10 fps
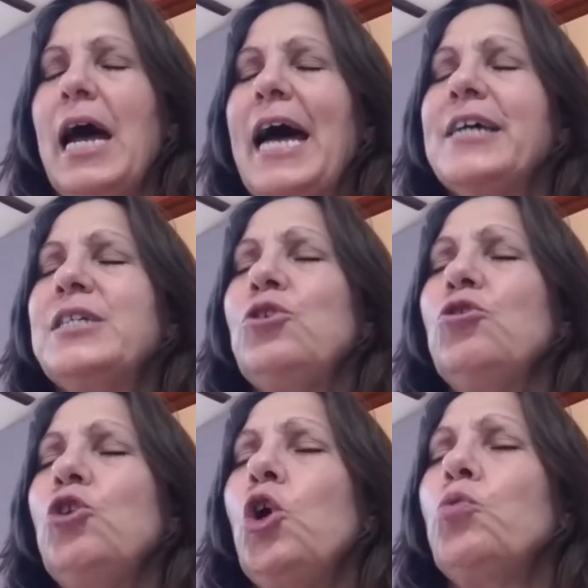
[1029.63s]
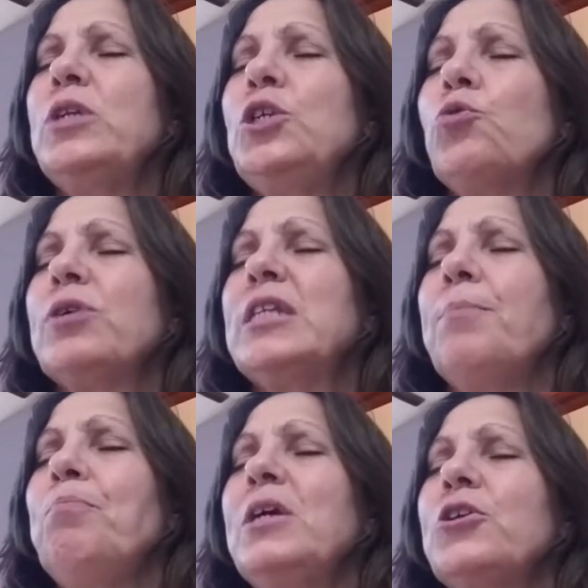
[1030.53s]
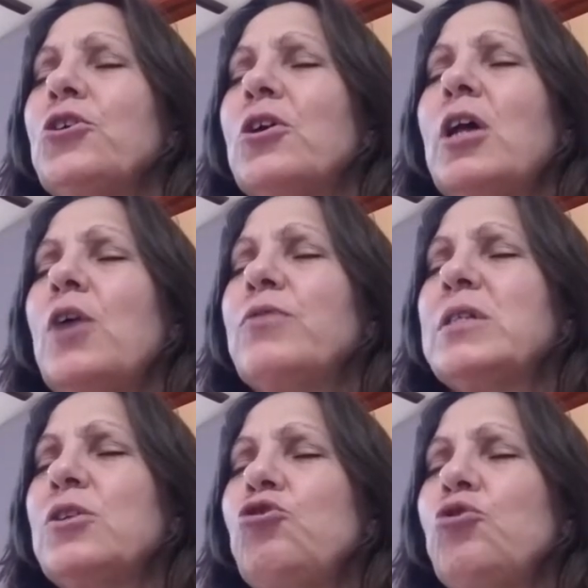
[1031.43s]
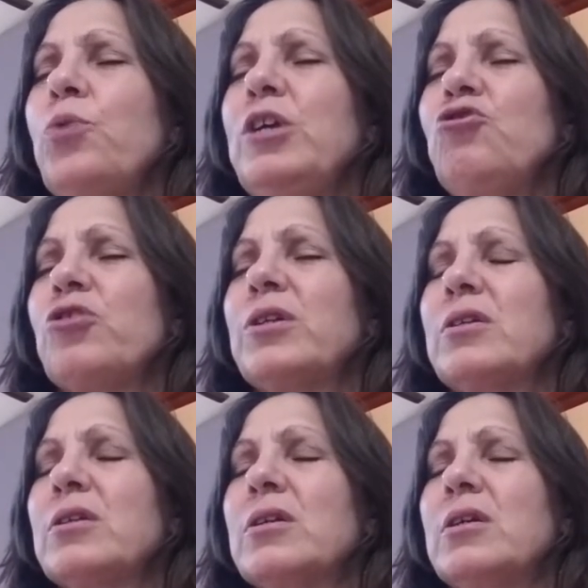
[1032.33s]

As you know, when you are in the middle of a situation,